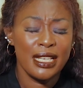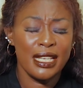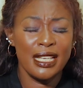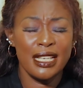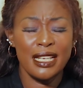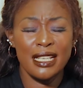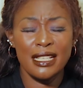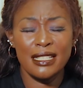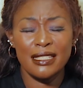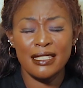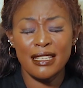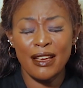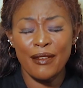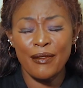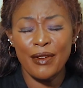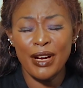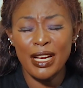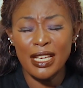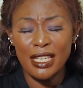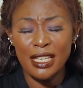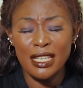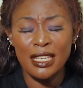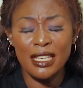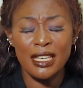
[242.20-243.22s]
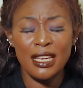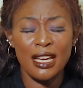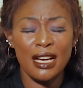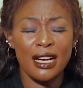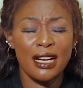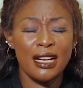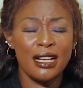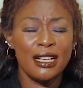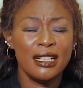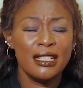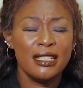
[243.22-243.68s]
it is our
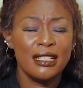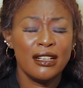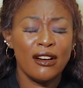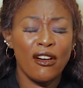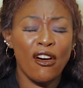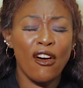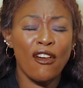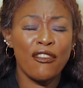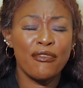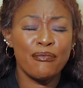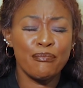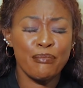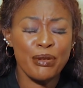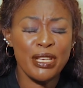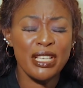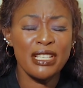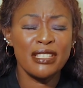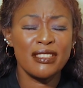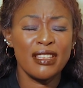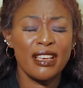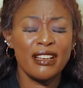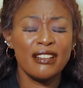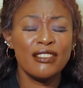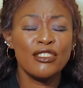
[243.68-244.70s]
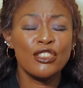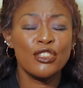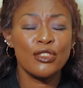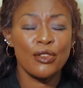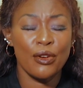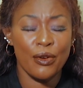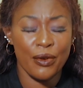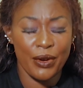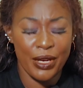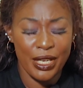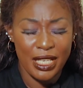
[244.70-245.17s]
year of peace and
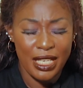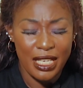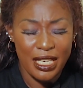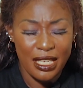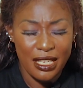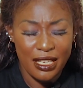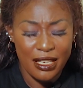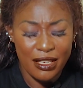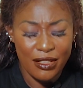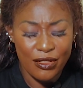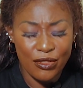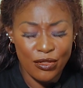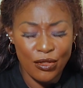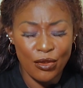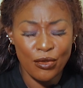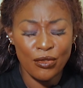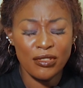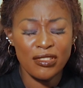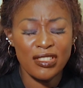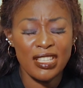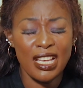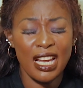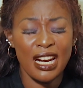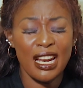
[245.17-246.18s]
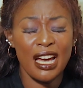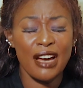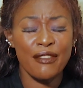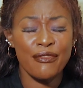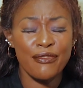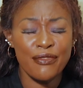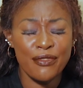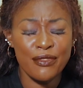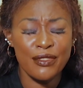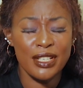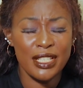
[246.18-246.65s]
joy. Those that
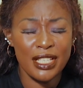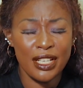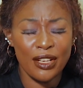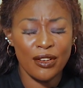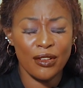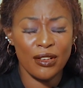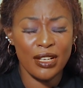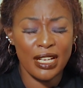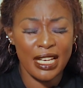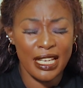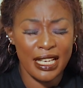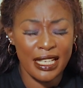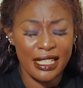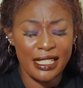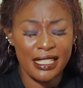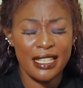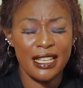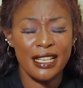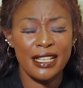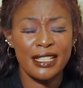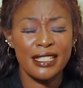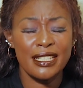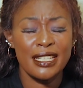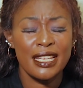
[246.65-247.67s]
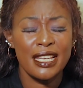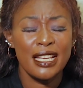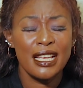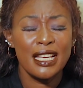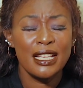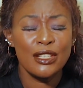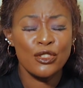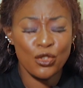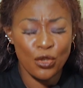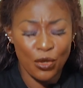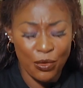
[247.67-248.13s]
are fully
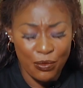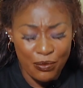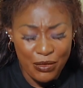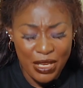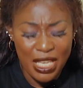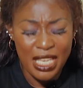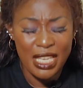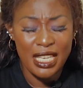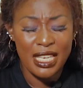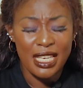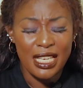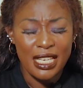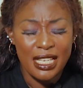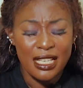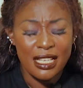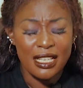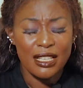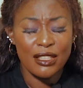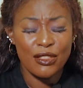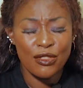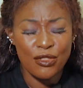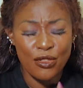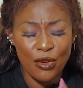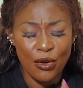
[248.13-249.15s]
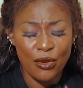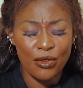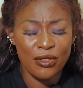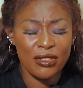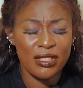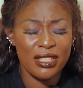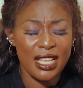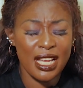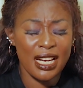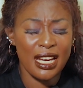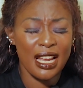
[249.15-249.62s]
connected to me,
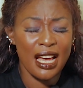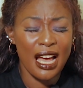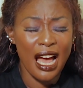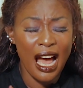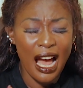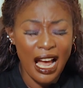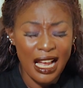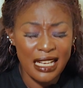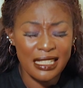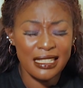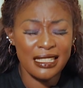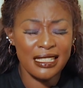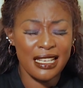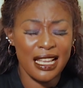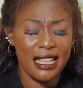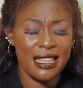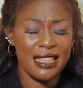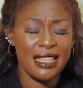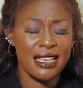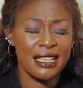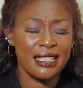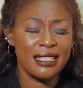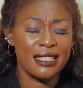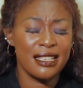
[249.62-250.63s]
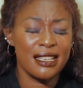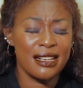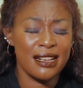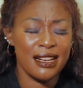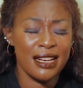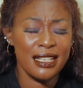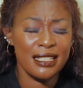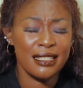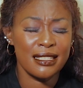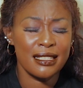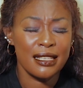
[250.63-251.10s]
those that are under this
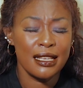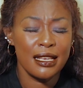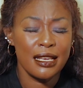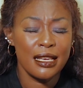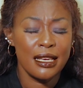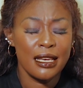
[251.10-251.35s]
grace,